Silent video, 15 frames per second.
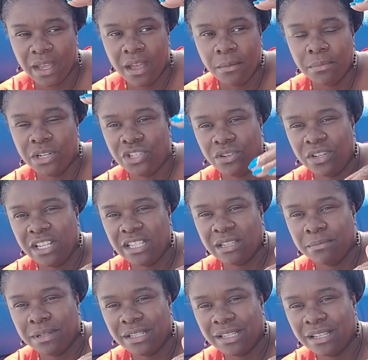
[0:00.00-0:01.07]
but you need
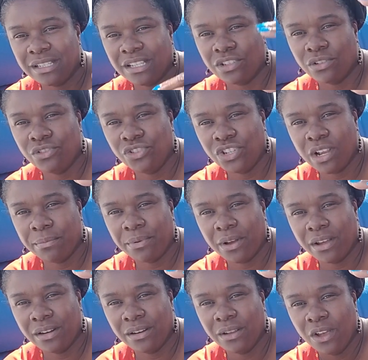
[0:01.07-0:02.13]
some assistance, so you jump
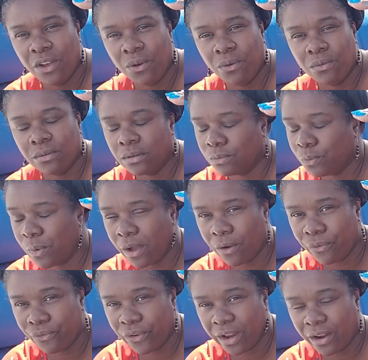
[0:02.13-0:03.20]
on
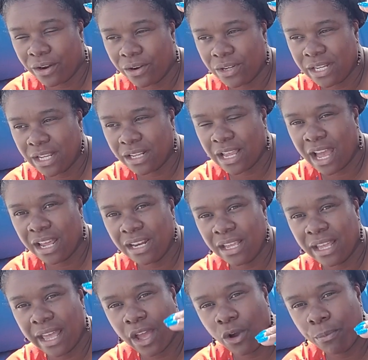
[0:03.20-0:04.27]
welfare to kind
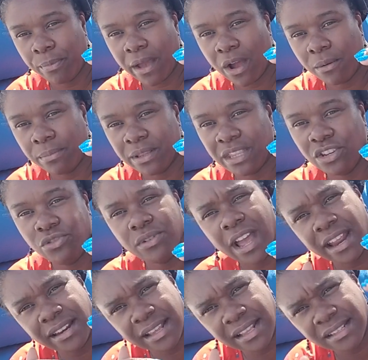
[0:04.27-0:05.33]
of help out, but then you
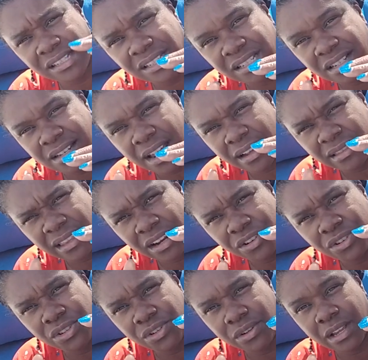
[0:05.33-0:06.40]
kind of get stuck there.
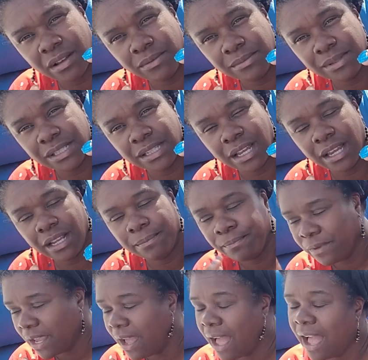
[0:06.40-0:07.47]
Do you get what I'm saying?
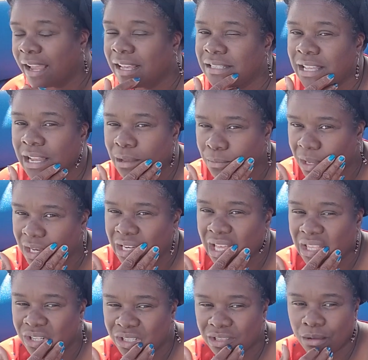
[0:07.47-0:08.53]
I guess that could be
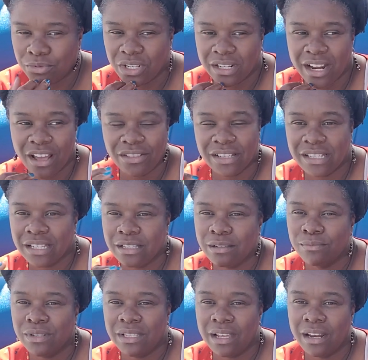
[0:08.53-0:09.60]
another subject, how the
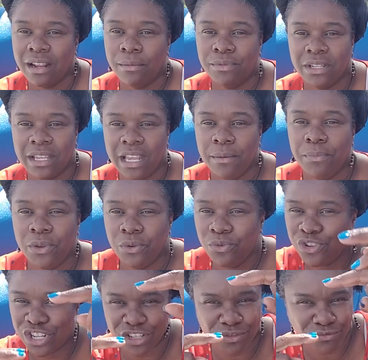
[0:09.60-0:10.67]
system's set up to keep you
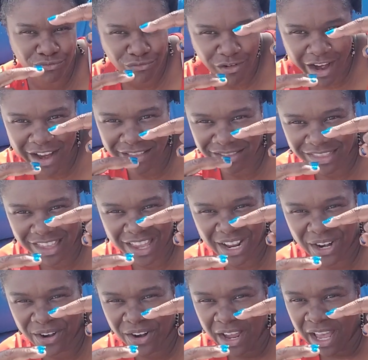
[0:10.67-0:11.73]
just right there.